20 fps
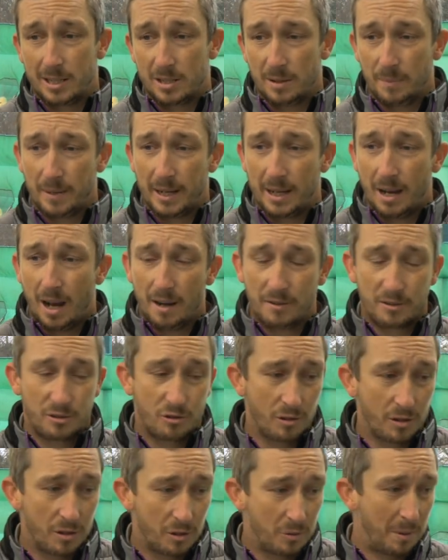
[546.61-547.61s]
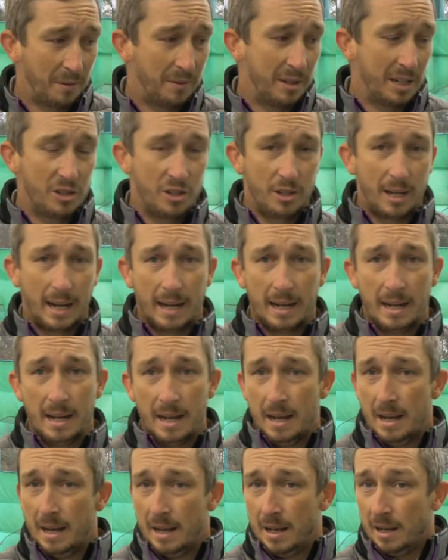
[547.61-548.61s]
Something I've struggled with this year
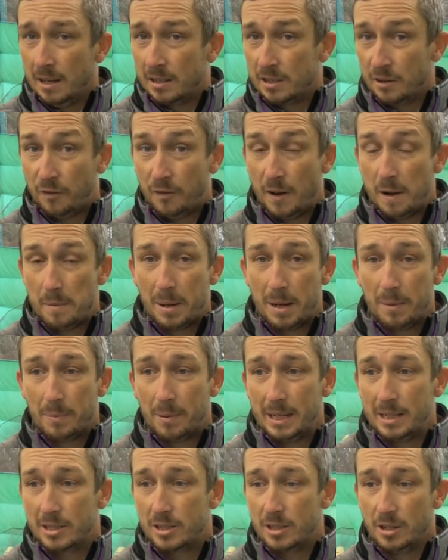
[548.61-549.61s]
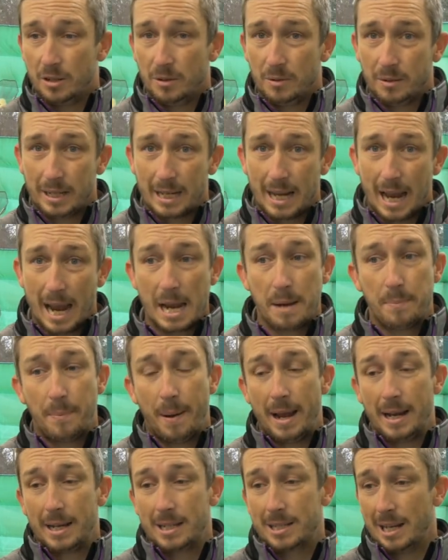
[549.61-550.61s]
to fit people into the
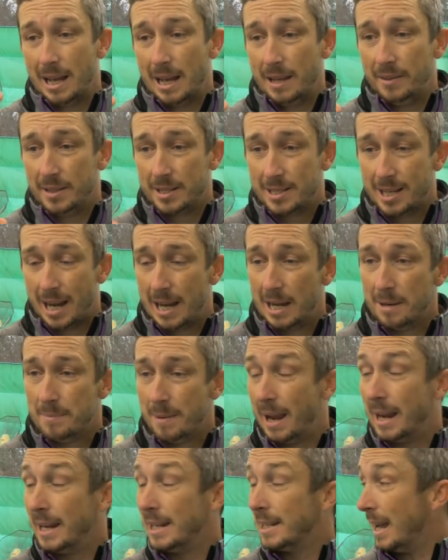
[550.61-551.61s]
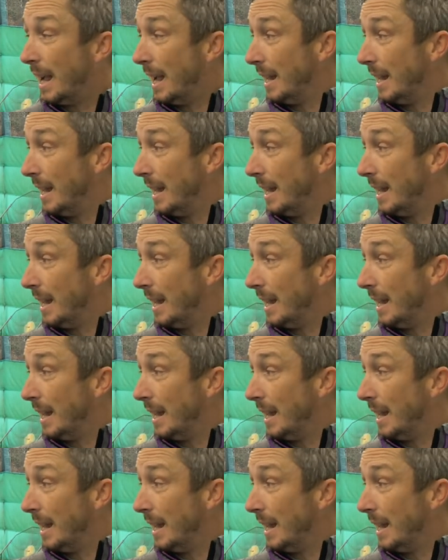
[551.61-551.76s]
Apex and the TaylorMade